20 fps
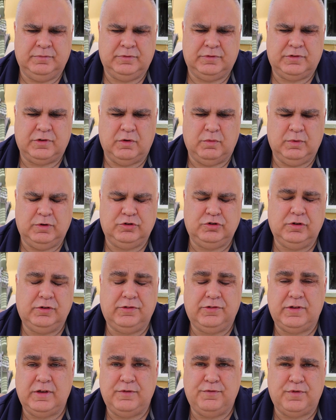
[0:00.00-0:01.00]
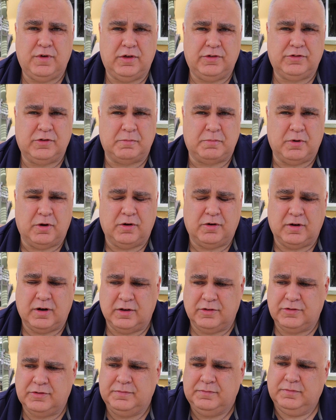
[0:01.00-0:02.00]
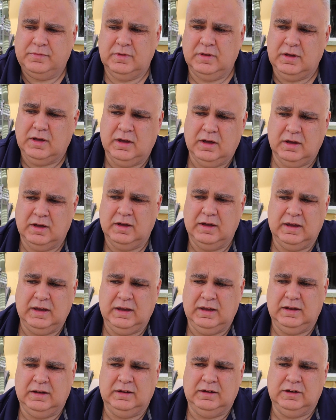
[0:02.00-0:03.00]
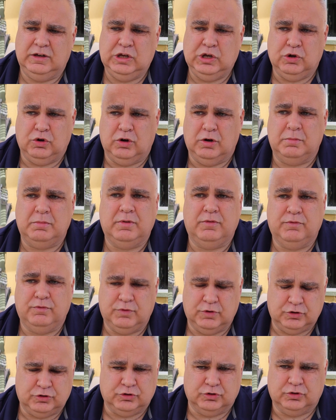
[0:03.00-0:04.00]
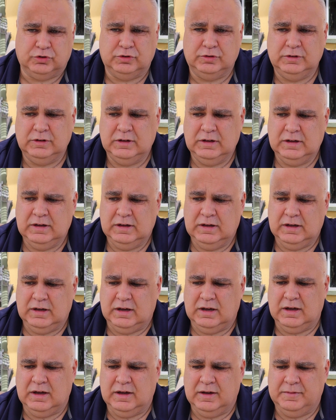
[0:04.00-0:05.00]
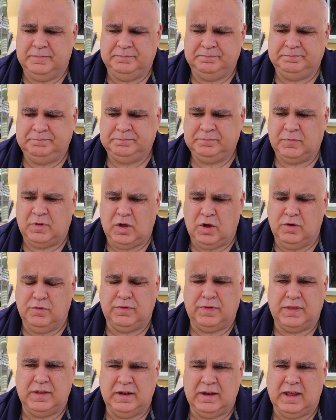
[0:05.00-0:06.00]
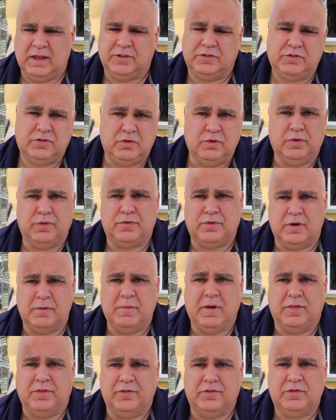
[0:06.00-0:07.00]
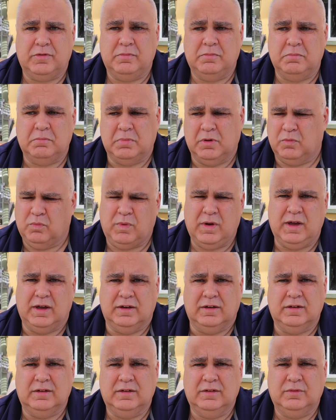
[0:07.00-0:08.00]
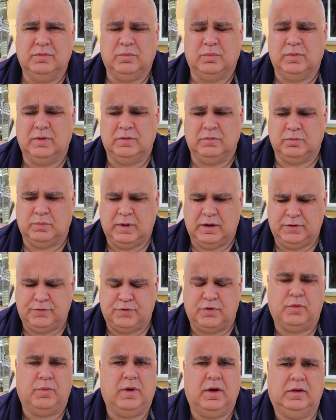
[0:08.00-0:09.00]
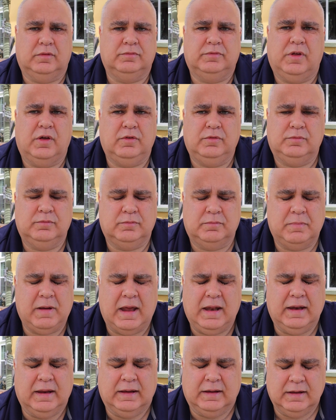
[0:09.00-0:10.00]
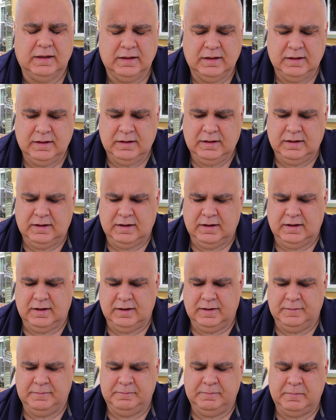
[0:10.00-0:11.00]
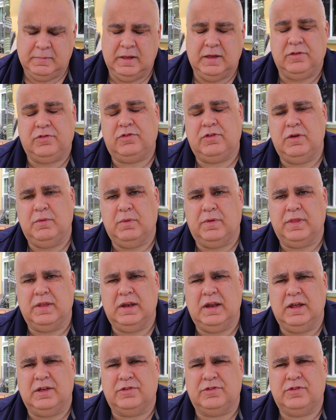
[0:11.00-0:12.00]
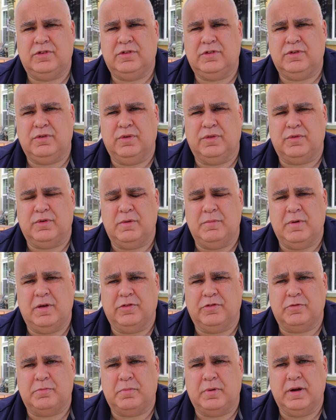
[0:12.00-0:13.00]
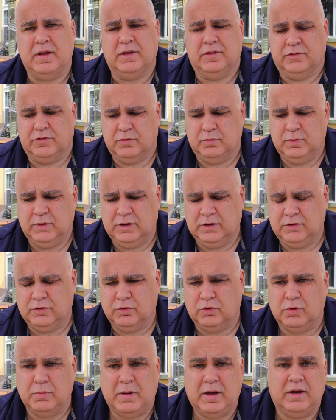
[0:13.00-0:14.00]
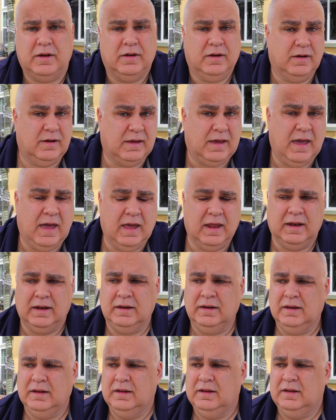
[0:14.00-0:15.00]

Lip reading: So we should see faster progress in Europe, for sure, over the next 2 or 3 months. But wait for a while, don't panic. Let's see what the next 2 or 3 months brings, and we can talk about it again.